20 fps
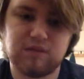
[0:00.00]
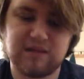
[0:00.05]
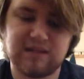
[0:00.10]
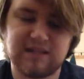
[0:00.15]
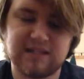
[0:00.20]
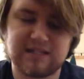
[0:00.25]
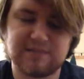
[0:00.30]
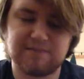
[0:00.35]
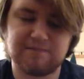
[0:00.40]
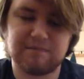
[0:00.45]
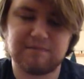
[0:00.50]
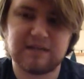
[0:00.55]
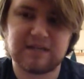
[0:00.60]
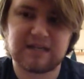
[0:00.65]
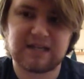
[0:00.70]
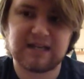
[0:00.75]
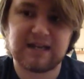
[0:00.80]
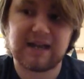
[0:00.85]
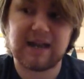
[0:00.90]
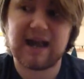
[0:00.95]
this
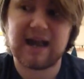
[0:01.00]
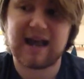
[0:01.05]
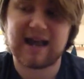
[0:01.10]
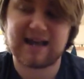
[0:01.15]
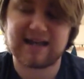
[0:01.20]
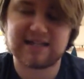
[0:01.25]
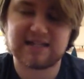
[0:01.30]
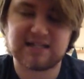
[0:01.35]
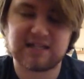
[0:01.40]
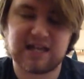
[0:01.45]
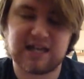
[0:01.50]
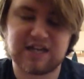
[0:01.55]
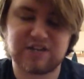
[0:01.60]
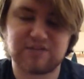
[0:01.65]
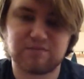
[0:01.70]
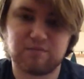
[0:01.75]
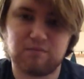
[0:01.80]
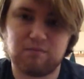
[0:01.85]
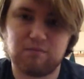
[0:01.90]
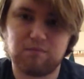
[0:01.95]
hack and slash
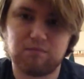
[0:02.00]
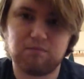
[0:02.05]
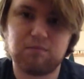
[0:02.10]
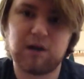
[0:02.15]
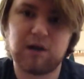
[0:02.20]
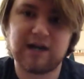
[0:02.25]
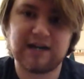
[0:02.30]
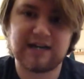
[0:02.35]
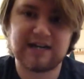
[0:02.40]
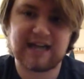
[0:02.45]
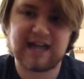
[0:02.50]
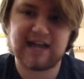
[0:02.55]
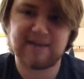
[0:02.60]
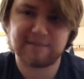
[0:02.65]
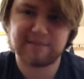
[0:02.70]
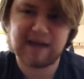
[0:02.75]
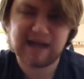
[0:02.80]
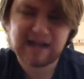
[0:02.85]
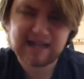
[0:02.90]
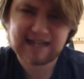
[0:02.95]
writing
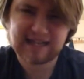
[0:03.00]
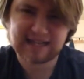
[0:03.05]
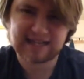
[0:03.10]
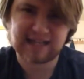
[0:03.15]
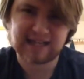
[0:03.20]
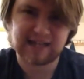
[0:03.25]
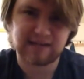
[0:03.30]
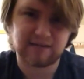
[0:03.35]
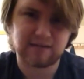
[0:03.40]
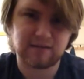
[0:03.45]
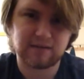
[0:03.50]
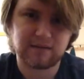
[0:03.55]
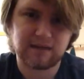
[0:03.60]
game. I get that.